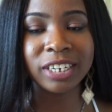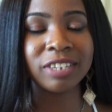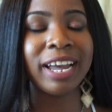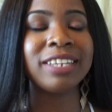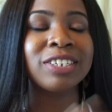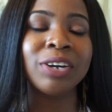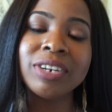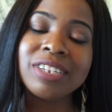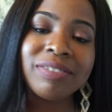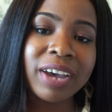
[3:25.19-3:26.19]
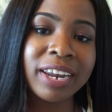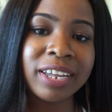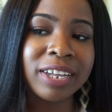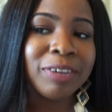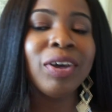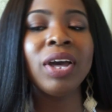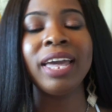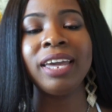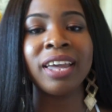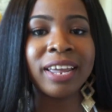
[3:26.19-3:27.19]
So I had to go to Teavana
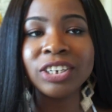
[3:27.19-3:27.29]
and get